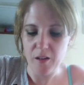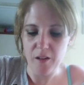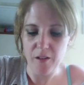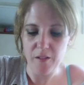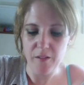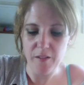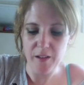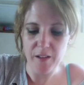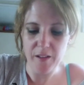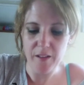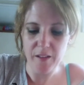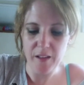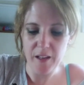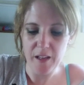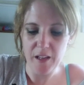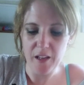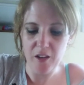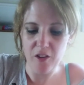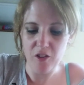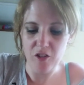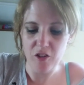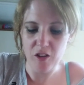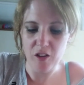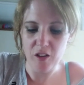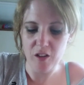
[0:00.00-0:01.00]
Around the
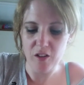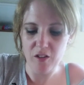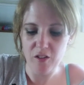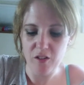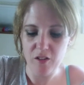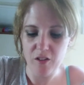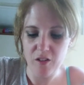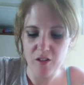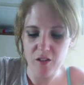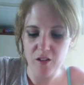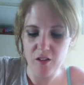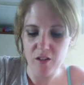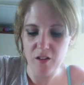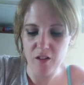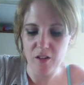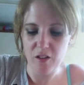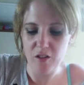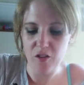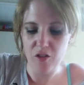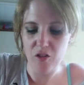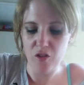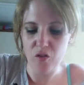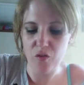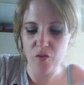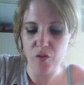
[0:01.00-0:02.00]
edges.
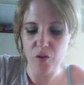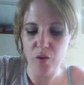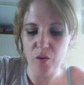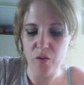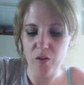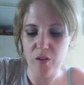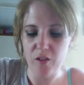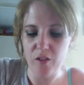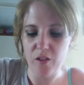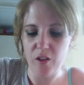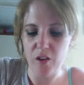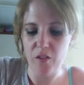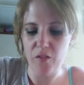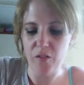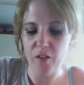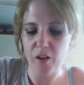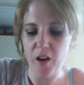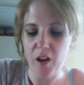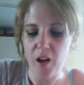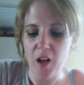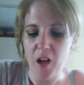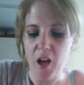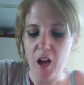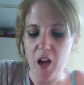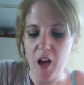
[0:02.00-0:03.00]
And just fold this over.